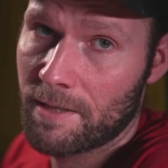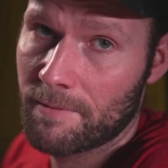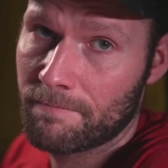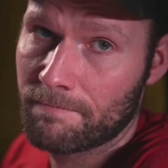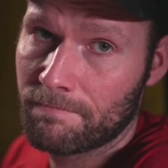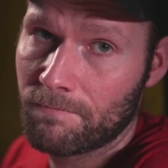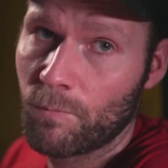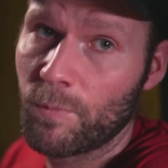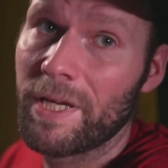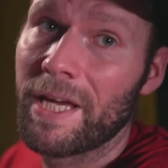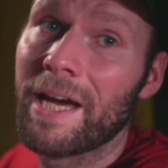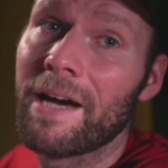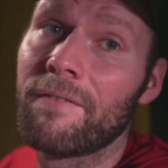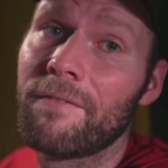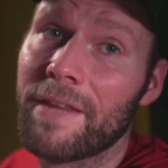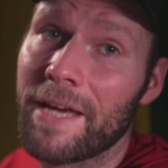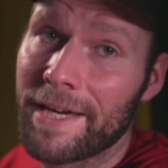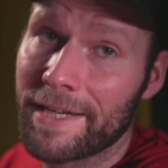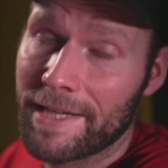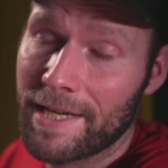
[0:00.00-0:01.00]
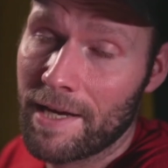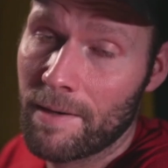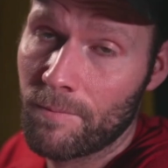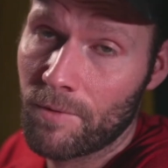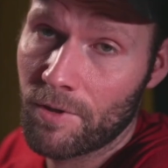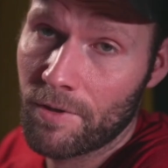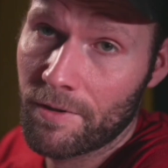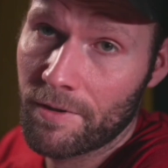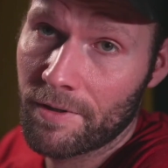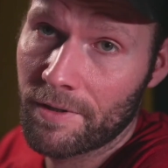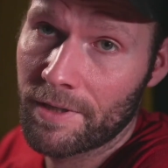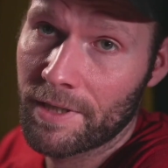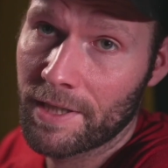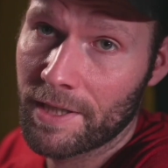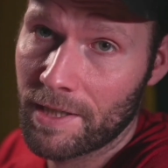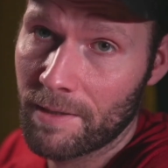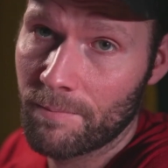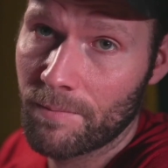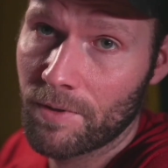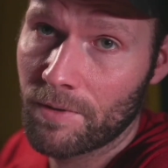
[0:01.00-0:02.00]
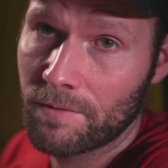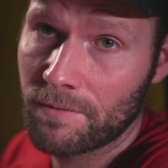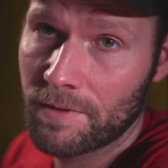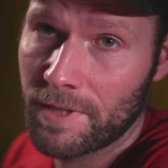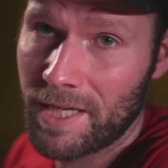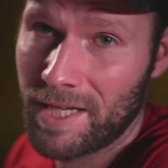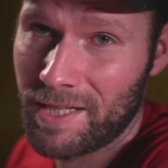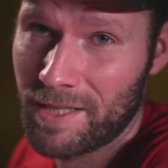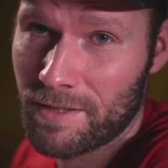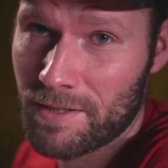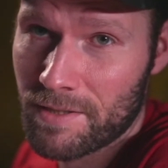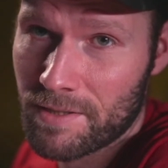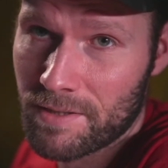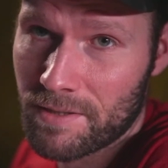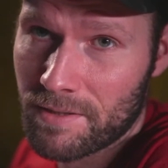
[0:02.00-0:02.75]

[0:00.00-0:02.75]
we have that camera on a gimbal, and it's